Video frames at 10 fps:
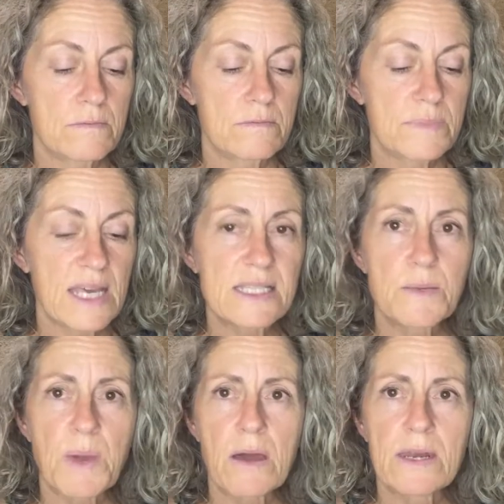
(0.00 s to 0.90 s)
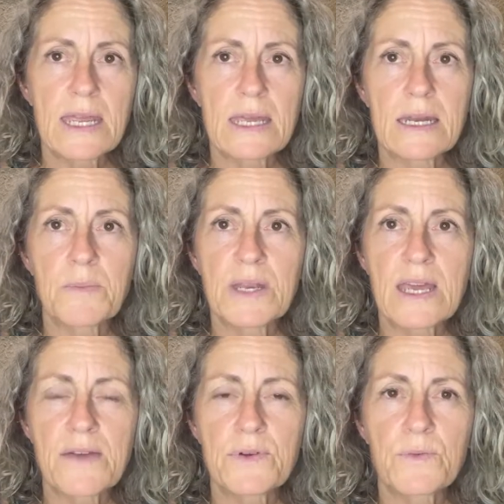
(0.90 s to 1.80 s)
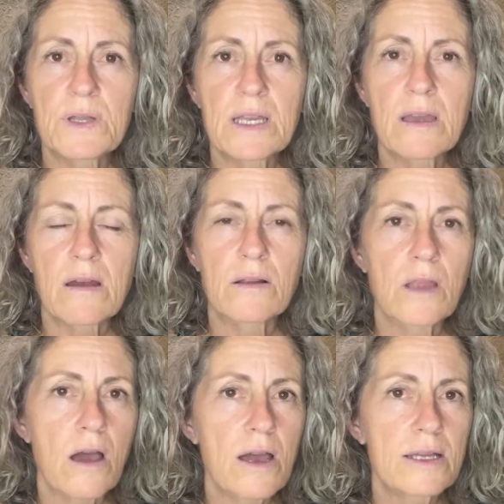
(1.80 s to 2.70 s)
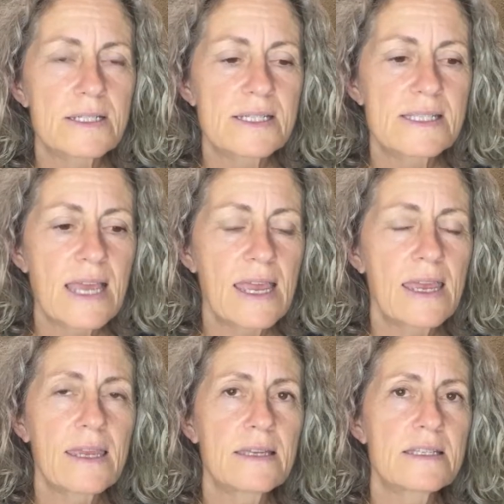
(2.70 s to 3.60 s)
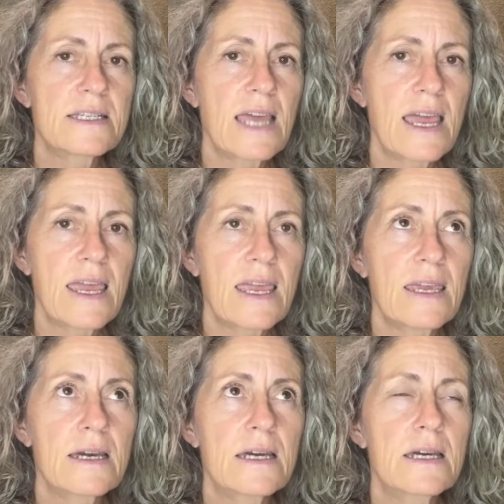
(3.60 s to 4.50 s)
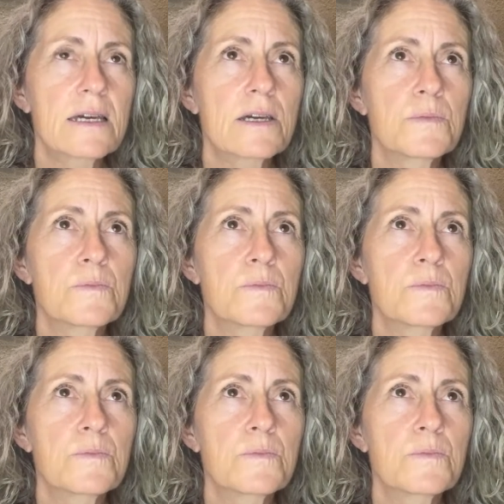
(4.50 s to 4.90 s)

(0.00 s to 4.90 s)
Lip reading: That's about it. I mean, I haven't really got a lot to say today. I